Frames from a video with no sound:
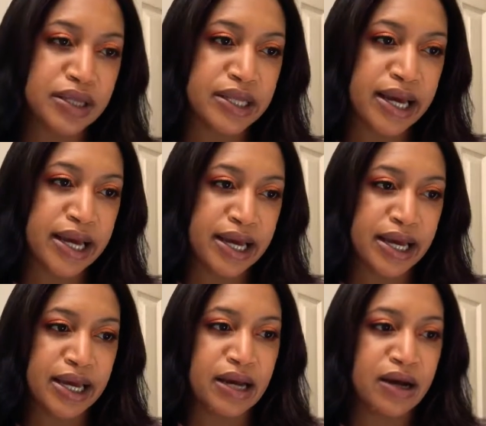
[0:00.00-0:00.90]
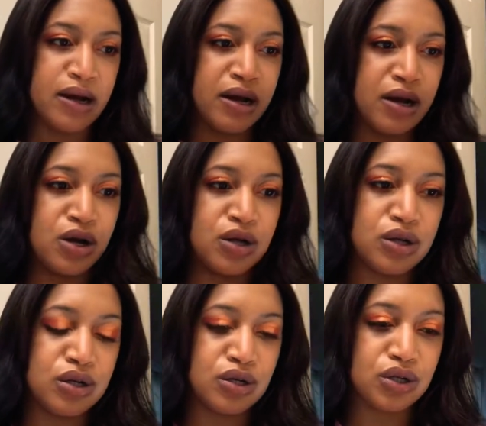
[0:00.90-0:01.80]
they
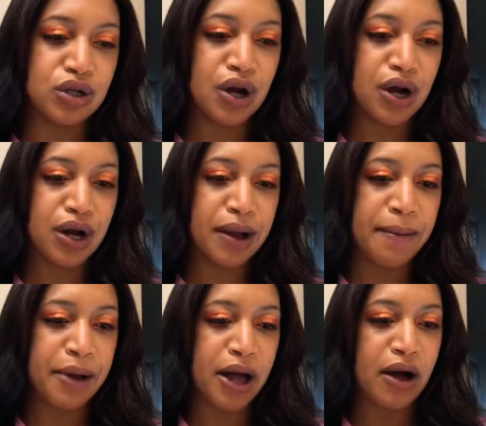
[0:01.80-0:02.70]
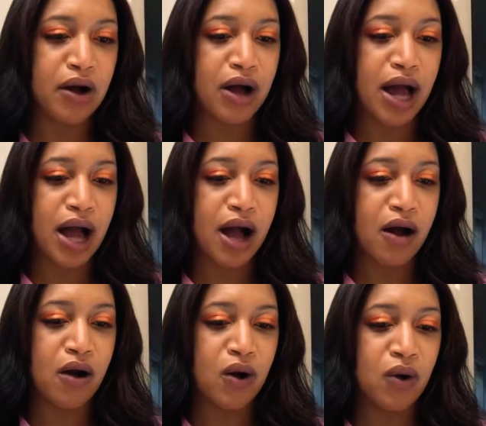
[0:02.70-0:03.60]
talk about
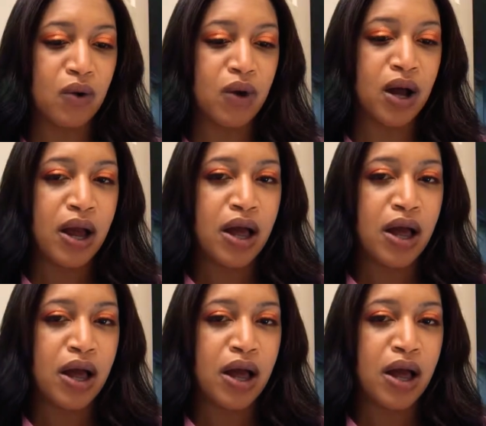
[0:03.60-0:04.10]
how